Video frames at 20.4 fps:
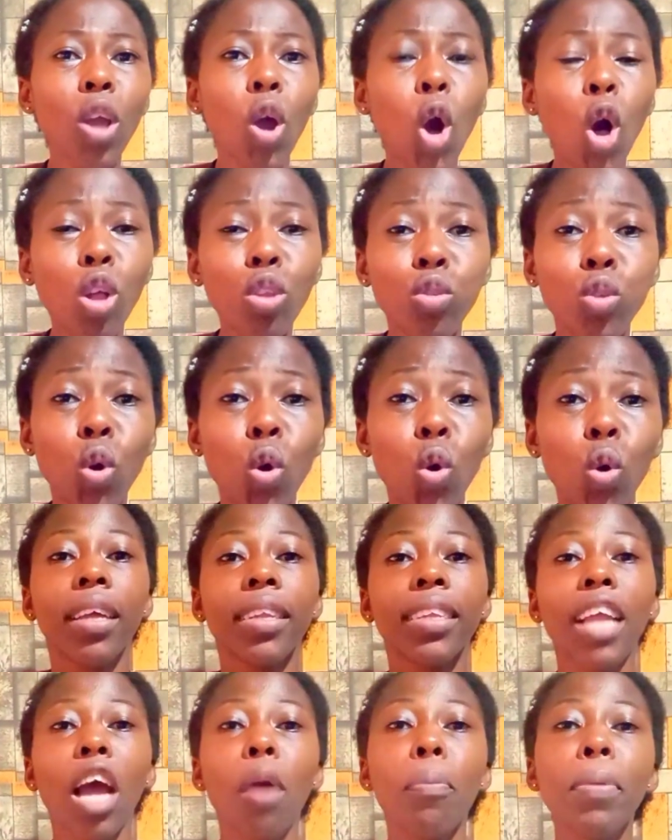Also,
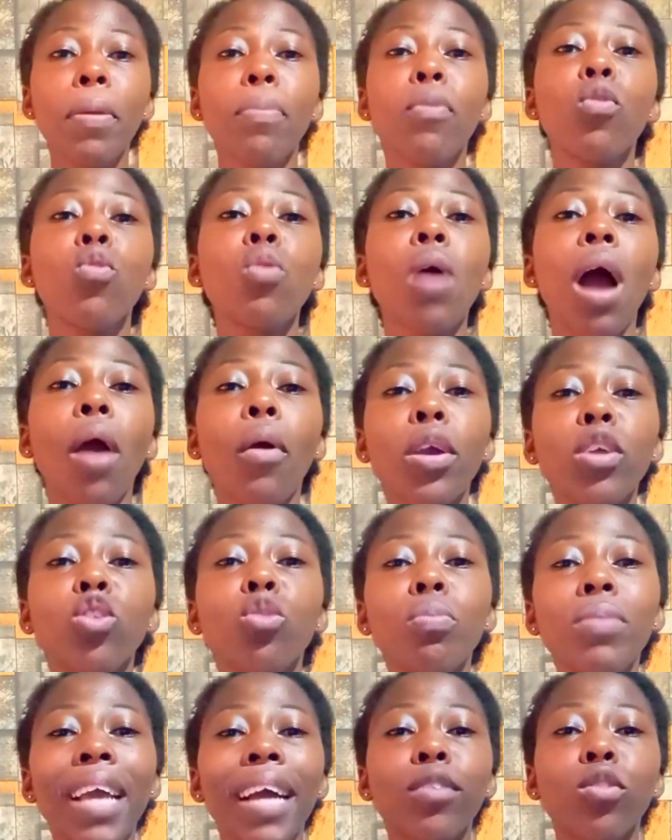now, people who are going
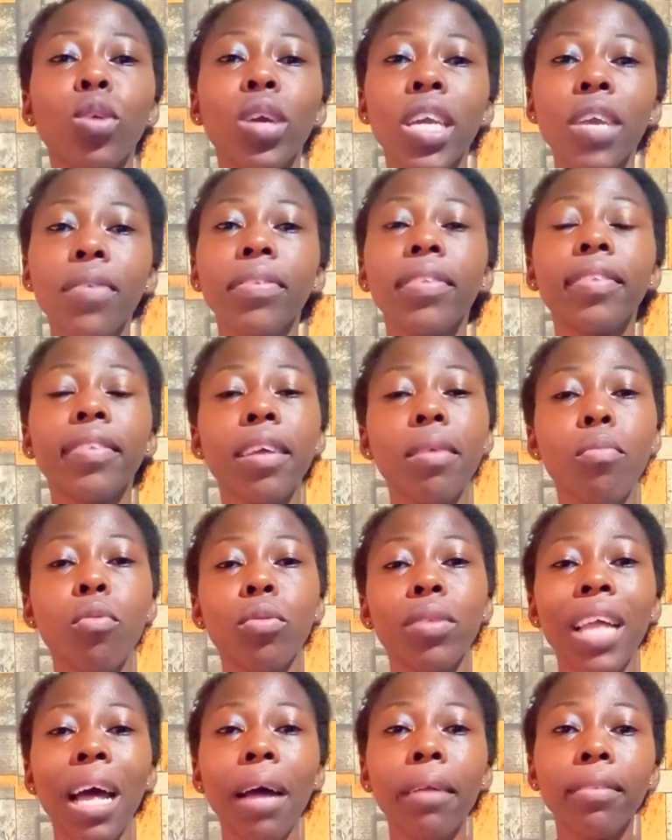to be at your gift
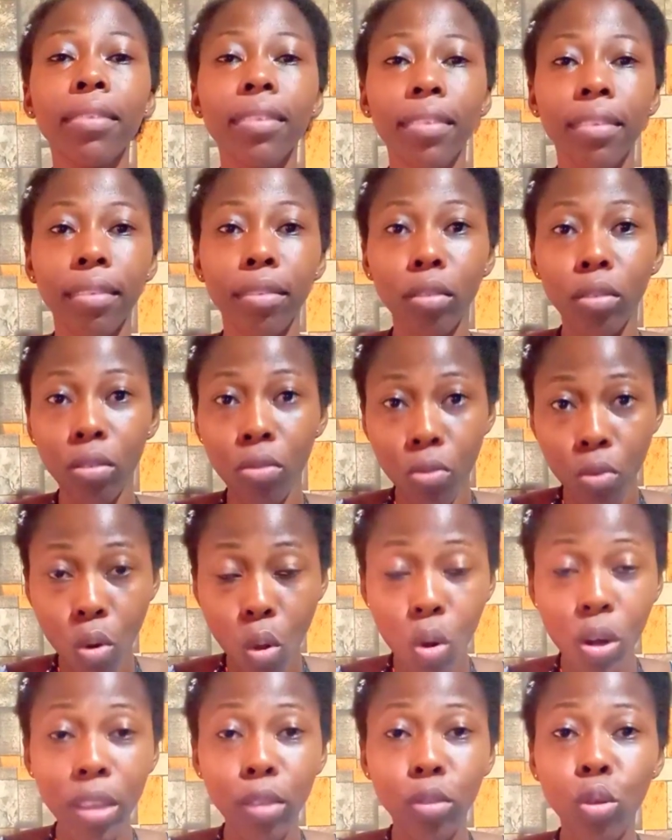table, that
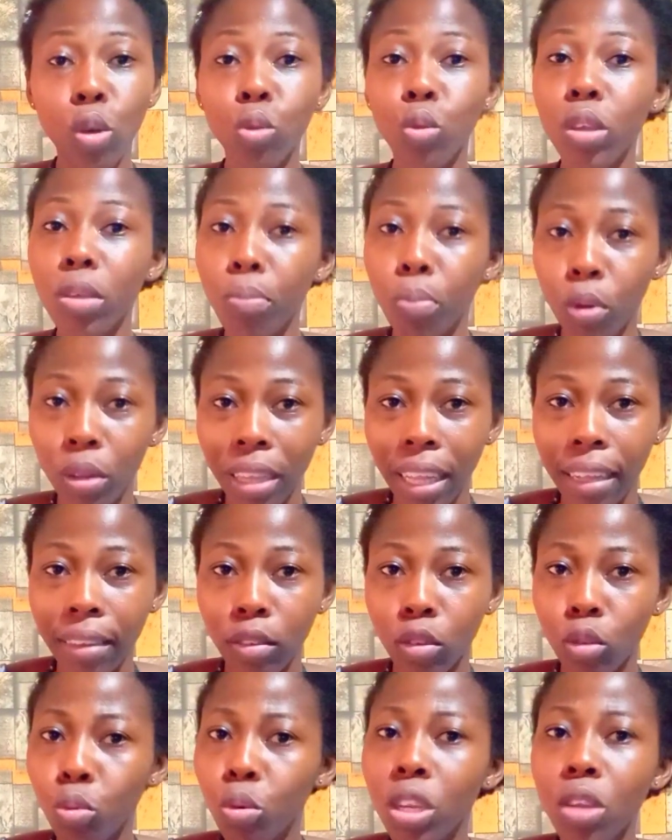role is also
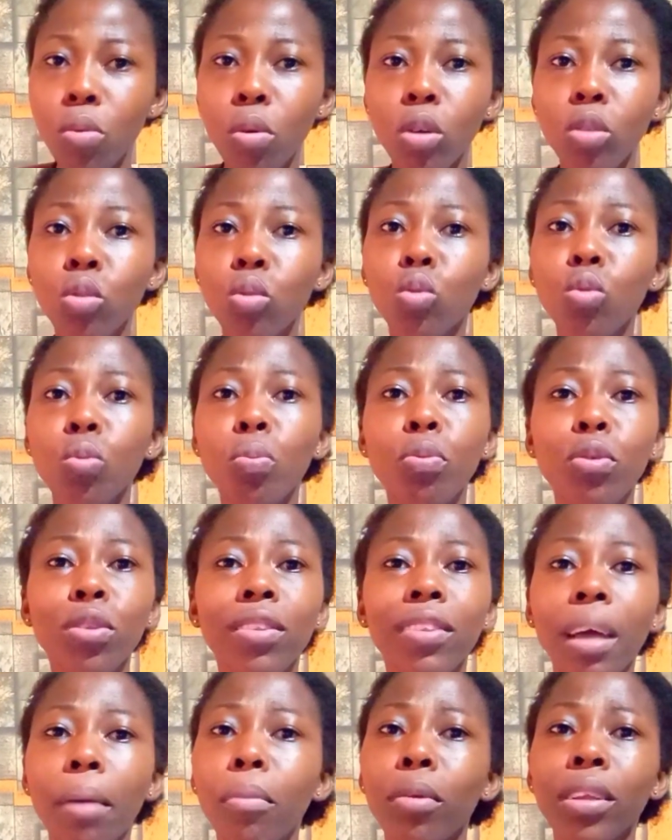important. You wouldn't want to
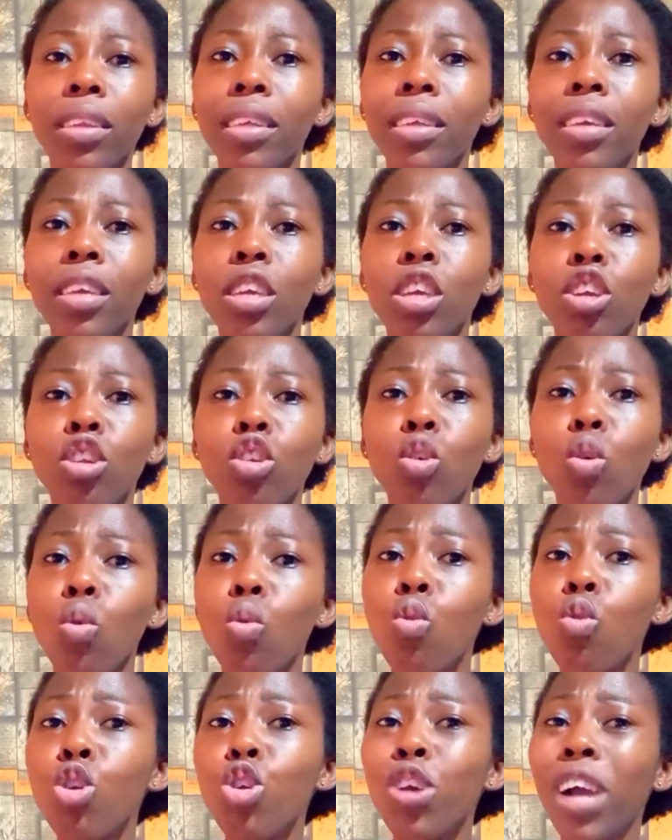put somebody
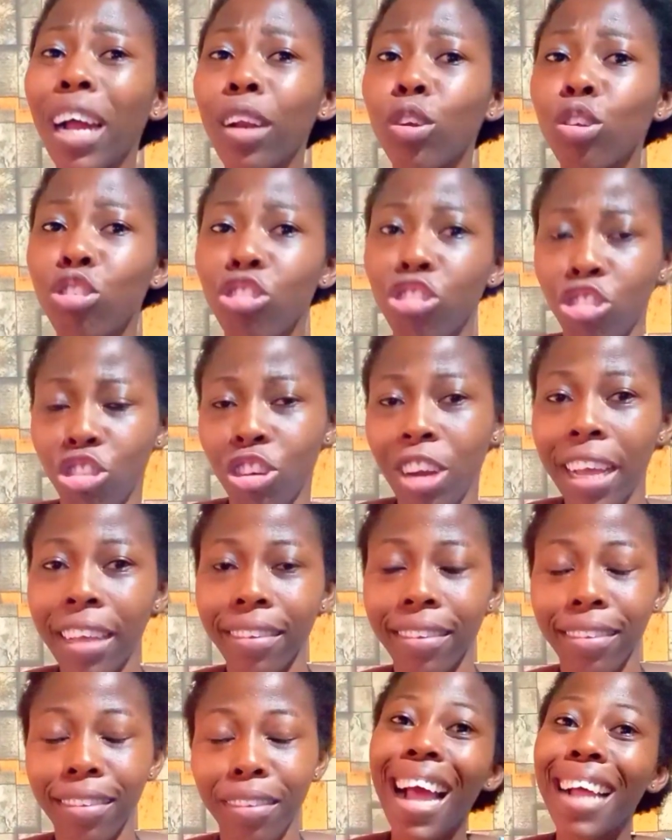who you cannot
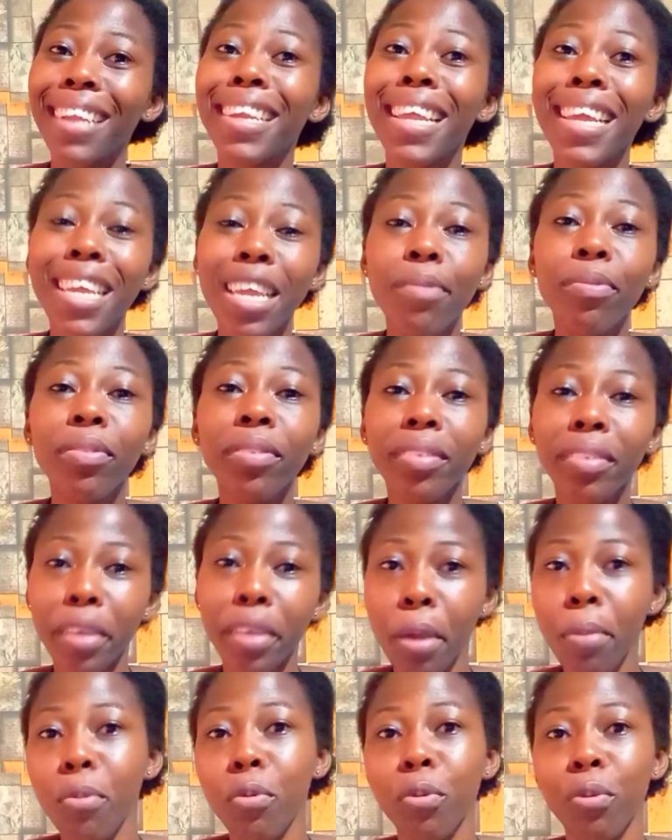trust at the gift
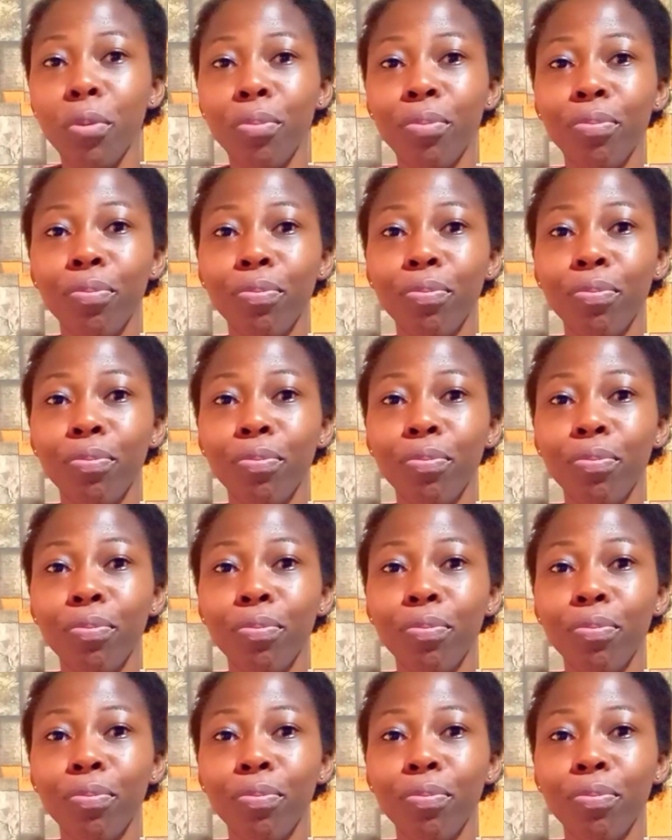table.